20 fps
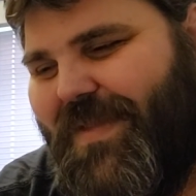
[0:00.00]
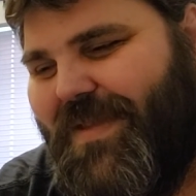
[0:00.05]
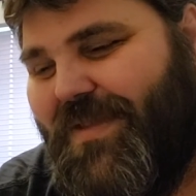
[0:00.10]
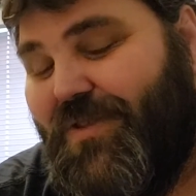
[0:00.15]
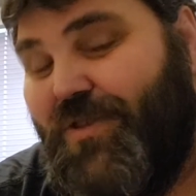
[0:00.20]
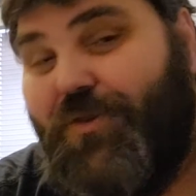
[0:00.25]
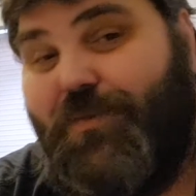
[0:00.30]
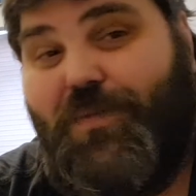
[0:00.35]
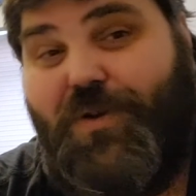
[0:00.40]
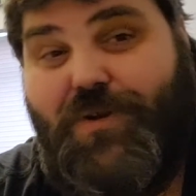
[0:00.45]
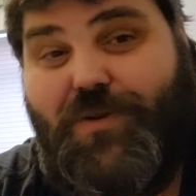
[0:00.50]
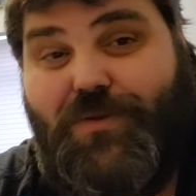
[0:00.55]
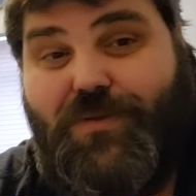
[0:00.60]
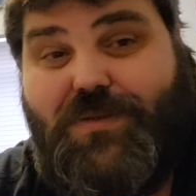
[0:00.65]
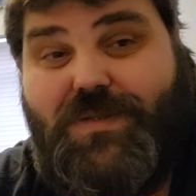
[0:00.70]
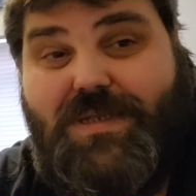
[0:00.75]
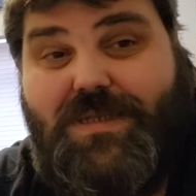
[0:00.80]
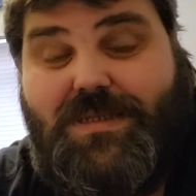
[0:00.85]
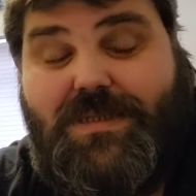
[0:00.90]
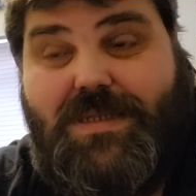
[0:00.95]
New models.
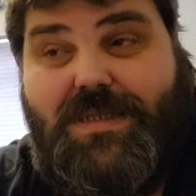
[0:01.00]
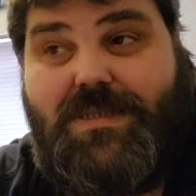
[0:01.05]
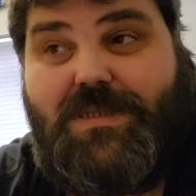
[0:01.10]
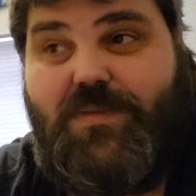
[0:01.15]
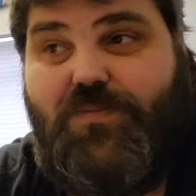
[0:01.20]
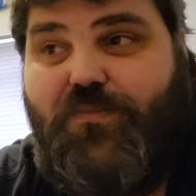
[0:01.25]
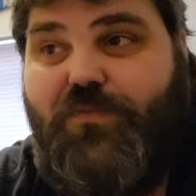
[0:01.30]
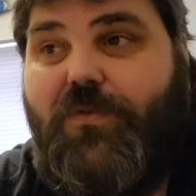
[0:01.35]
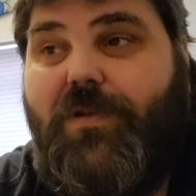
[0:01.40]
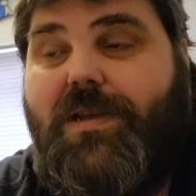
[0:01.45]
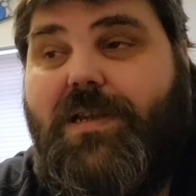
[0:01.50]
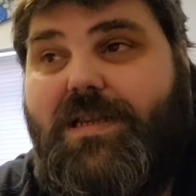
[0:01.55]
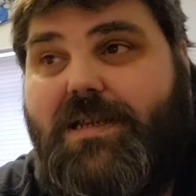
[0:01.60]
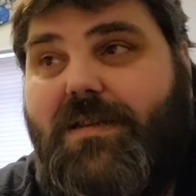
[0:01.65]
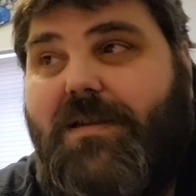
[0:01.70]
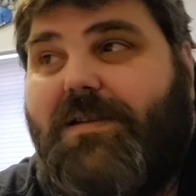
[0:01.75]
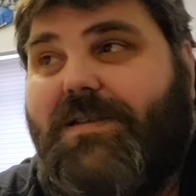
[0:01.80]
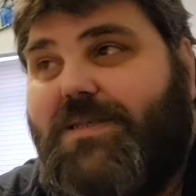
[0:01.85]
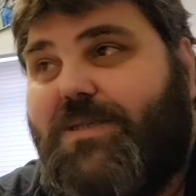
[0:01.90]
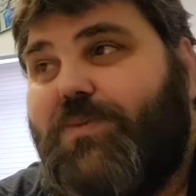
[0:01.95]
There's some really
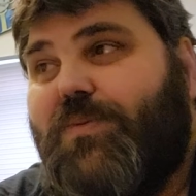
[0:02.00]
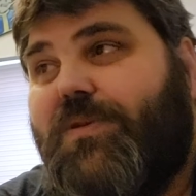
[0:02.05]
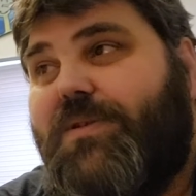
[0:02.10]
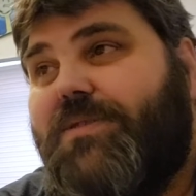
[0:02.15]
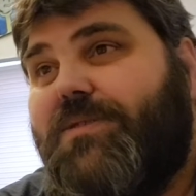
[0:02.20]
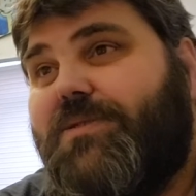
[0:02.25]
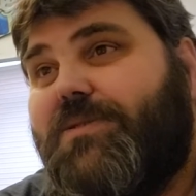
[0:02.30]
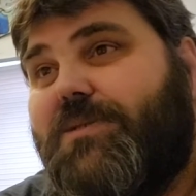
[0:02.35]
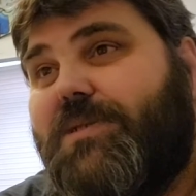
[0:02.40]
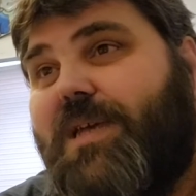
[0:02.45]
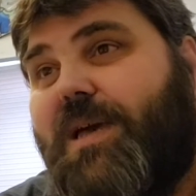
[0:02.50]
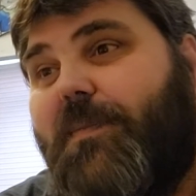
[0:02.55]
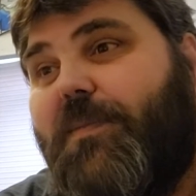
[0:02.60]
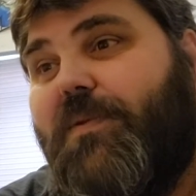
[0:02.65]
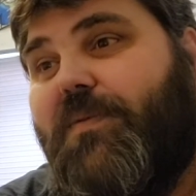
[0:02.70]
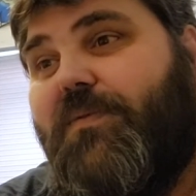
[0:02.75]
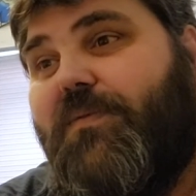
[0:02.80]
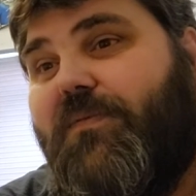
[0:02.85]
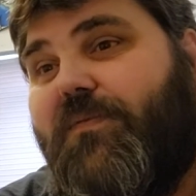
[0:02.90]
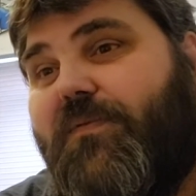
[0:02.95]
nice ones
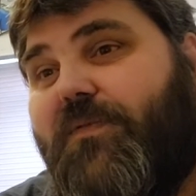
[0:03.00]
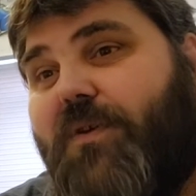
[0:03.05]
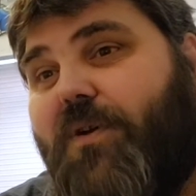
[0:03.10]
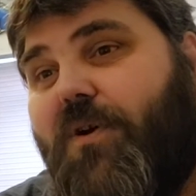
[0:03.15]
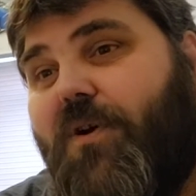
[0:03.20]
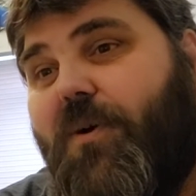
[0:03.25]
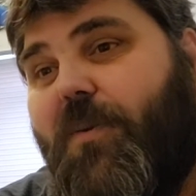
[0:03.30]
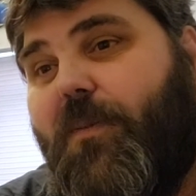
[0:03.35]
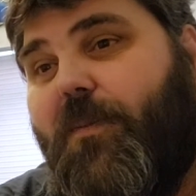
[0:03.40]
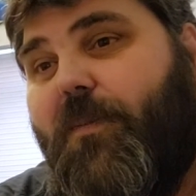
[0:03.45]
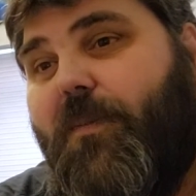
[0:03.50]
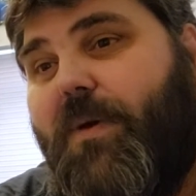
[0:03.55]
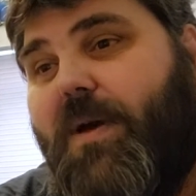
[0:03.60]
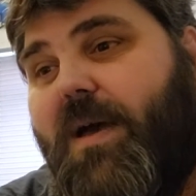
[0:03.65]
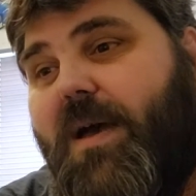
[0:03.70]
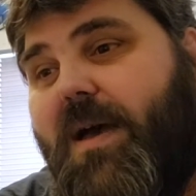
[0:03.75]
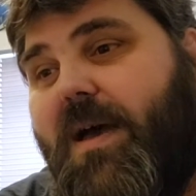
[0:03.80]
coming from